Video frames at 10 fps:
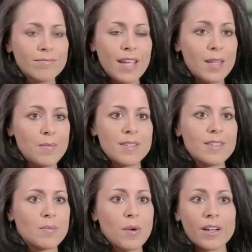Any
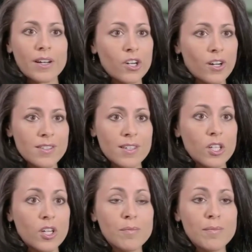business market across the
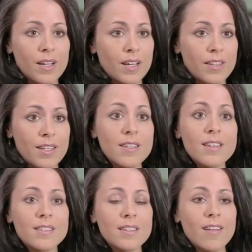globe that
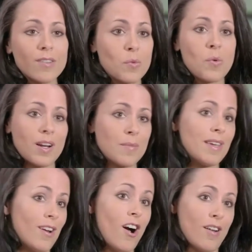doesn't ever want to
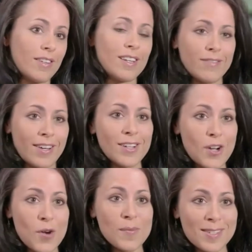be off can find a
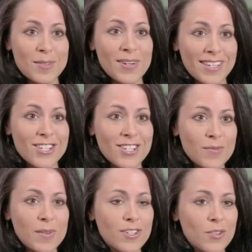home at Switch.
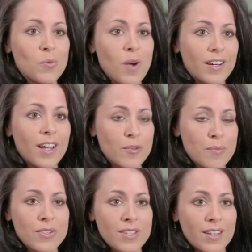We do
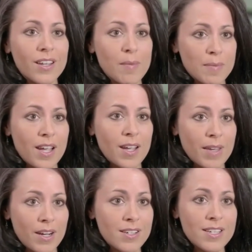100% uptime
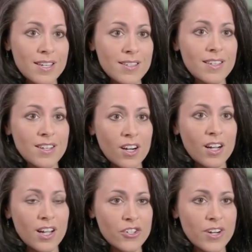guarantees in our
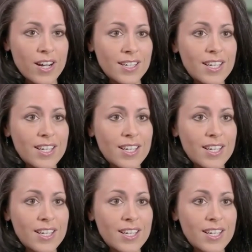contract,